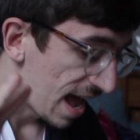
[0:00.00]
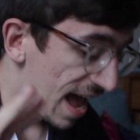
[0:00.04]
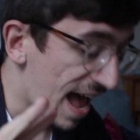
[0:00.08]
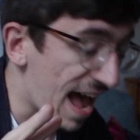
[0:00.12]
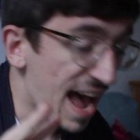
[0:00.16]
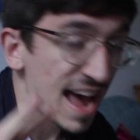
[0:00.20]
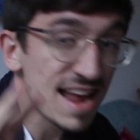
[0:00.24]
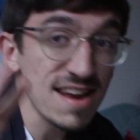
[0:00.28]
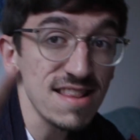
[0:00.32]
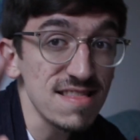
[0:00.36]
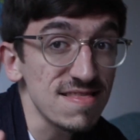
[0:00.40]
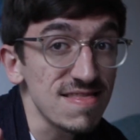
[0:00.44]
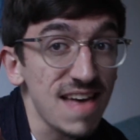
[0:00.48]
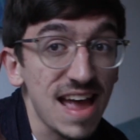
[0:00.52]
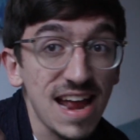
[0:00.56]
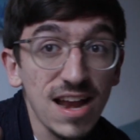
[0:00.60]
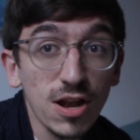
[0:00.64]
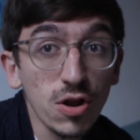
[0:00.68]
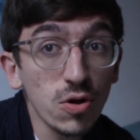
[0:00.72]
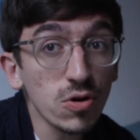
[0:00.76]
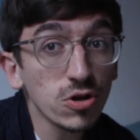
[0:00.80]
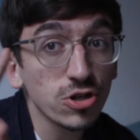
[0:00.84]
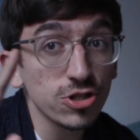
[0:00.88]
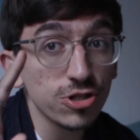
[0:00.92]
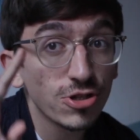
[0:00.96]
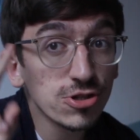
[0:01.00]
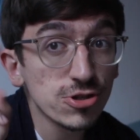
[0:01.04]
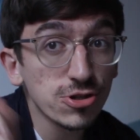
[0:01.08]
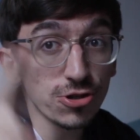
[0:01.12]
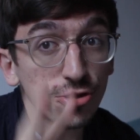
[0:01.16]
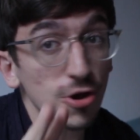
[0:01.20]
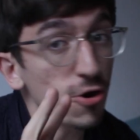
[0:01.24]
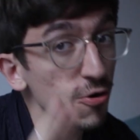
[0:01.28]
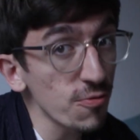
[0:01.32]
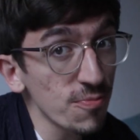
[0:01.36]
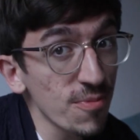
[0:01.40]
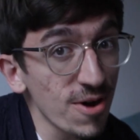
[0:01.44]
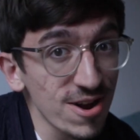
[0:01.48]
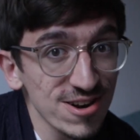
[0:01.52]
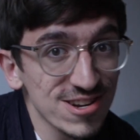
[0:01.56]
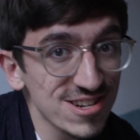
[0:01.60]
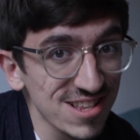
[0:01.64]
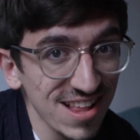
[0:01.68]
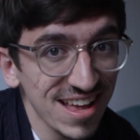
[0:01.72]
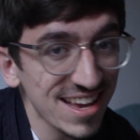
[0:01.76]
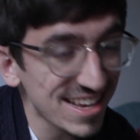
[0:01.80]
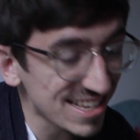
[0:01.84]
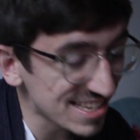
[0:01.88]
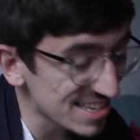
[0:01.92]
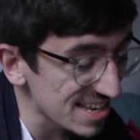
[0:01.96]
And they look so much
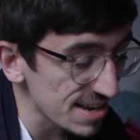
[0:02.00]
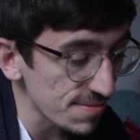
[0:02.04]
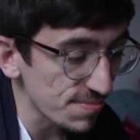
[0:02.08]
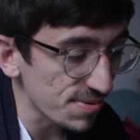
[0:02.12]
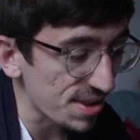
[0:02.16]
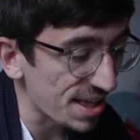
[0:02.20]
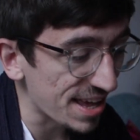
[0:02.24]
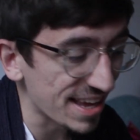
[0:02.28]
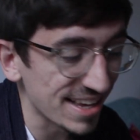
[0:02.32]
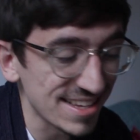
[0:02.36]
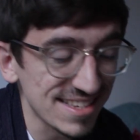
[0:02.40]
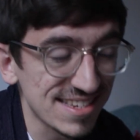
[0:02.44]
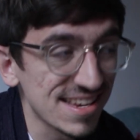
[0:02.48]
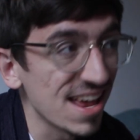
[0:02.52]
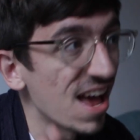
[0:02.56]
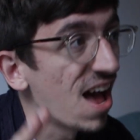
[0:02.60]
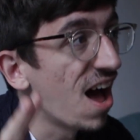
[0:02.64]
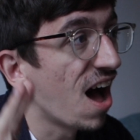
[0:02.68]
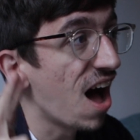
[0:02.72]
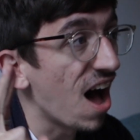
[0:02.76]
like siblings.